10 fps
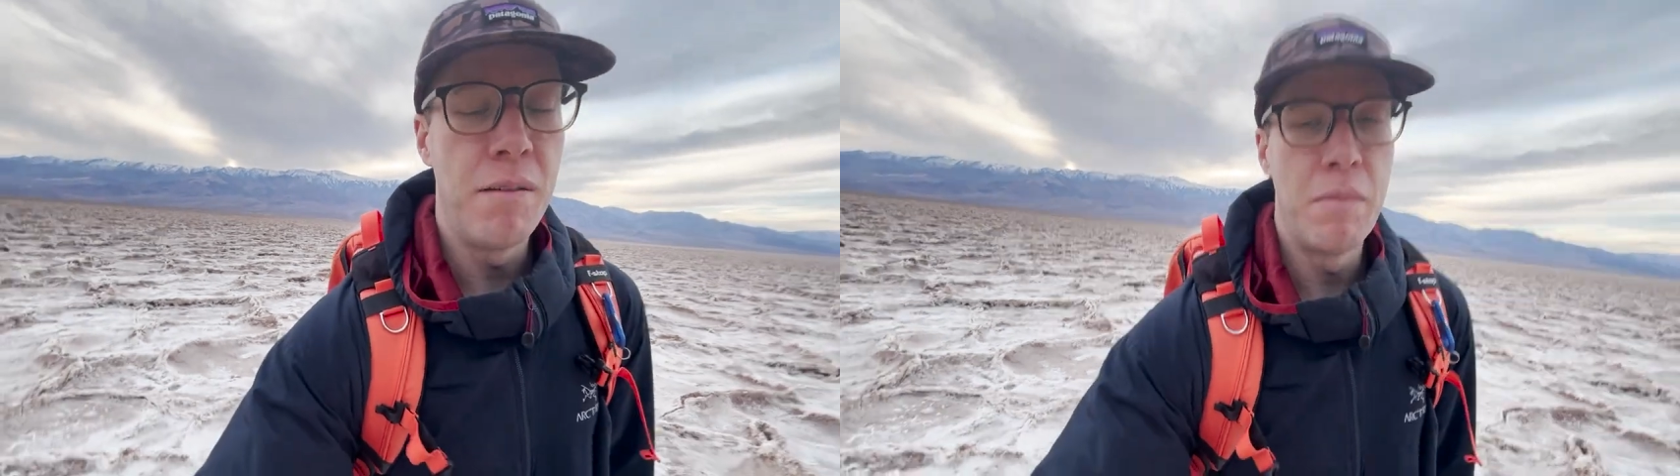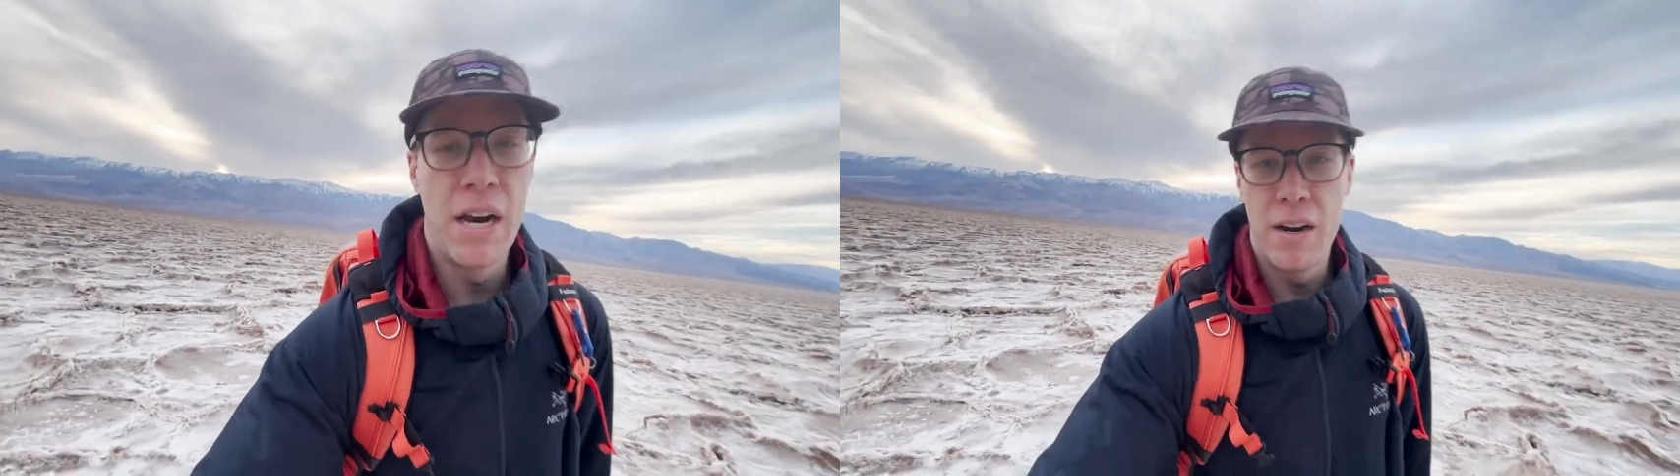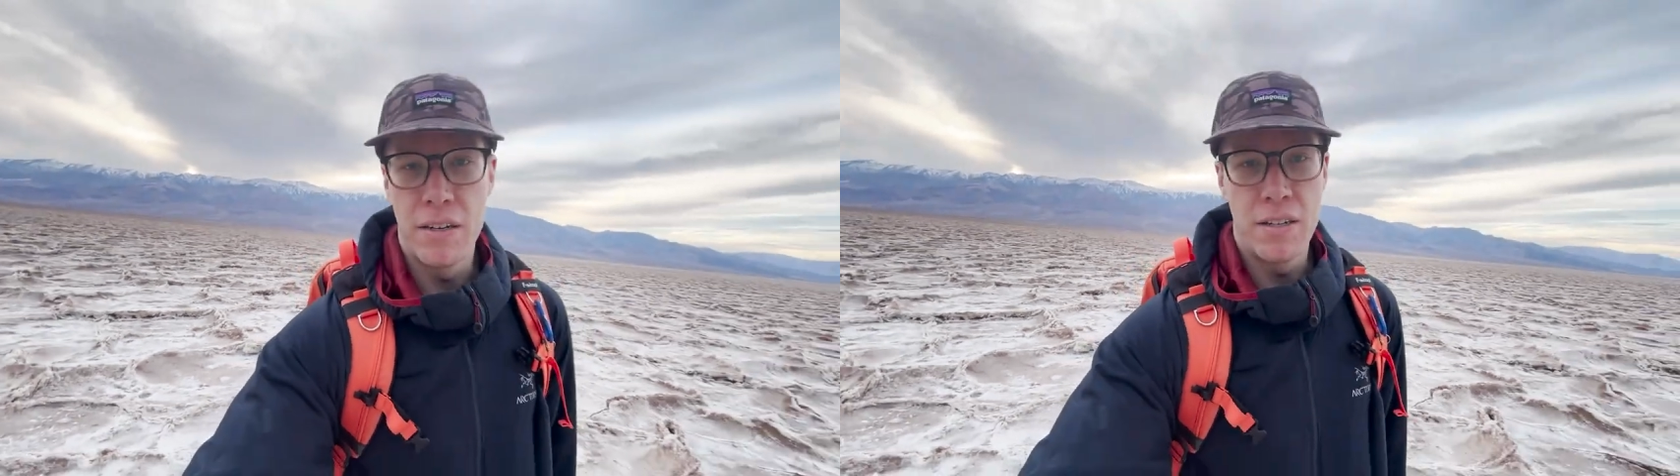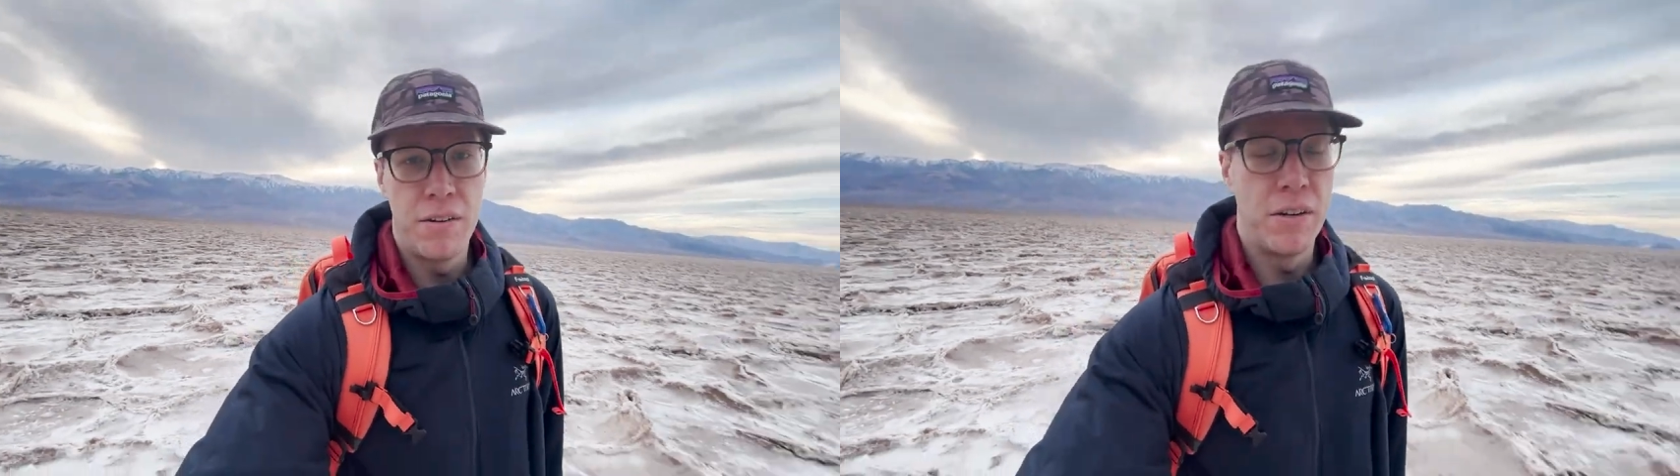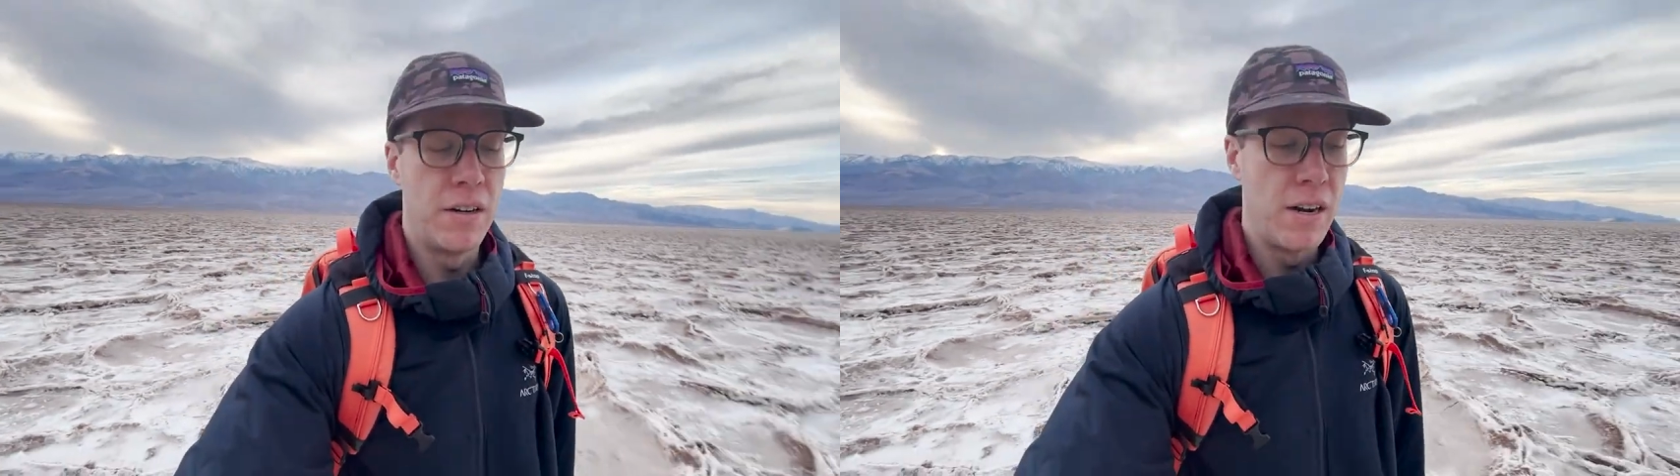merit
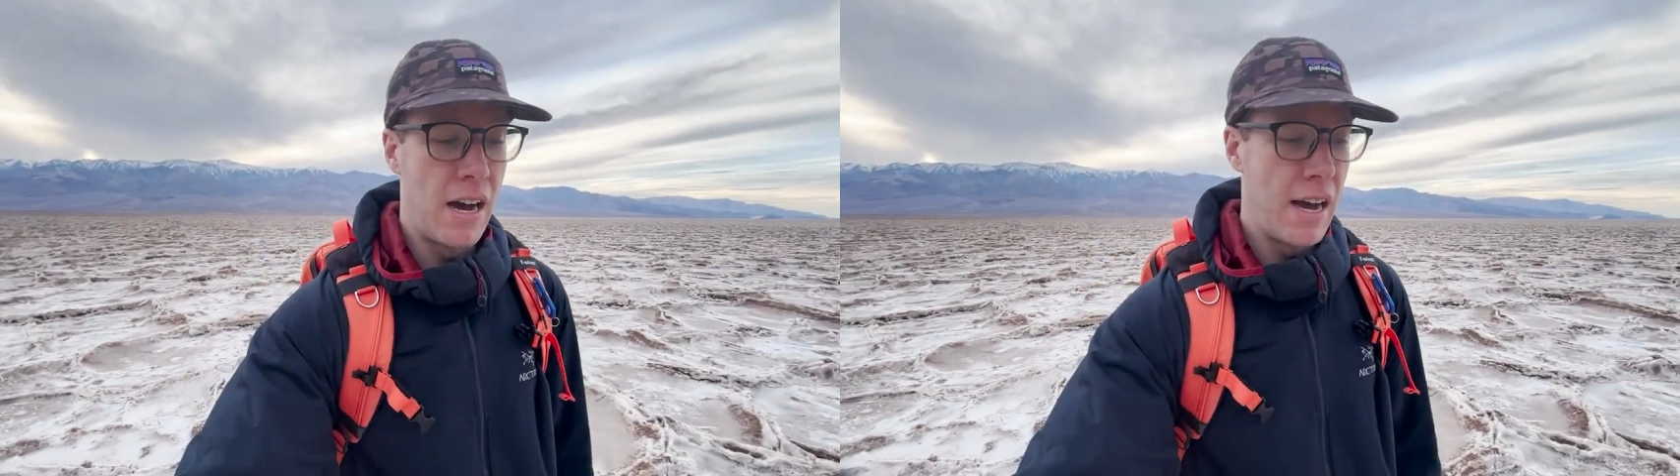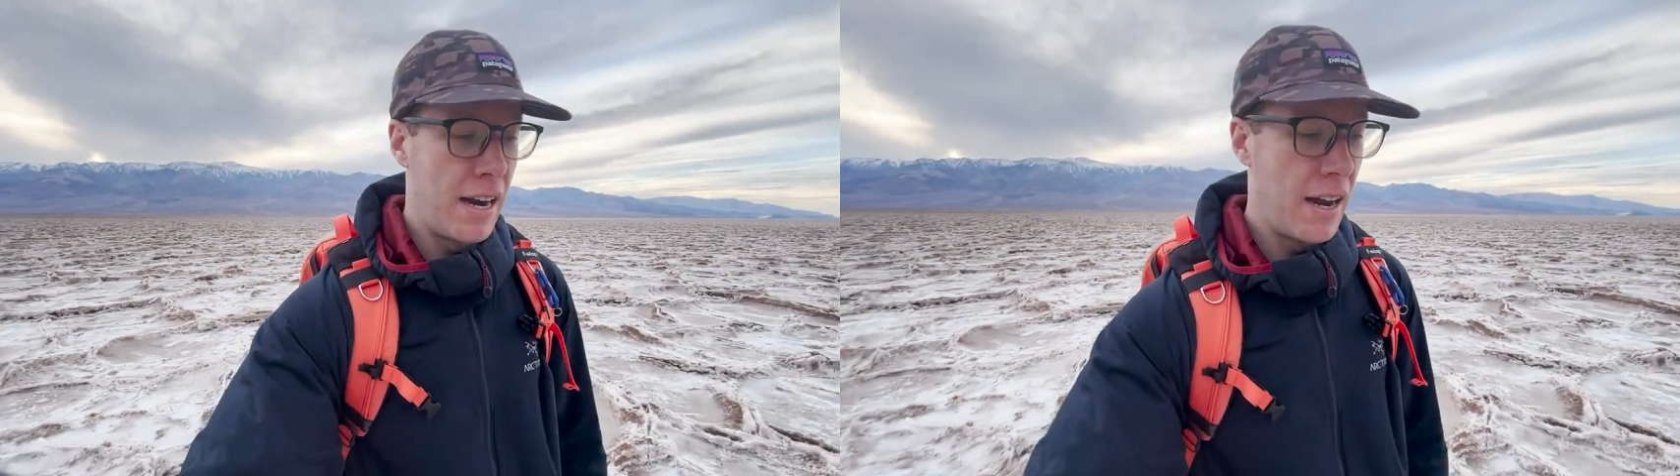to it or not,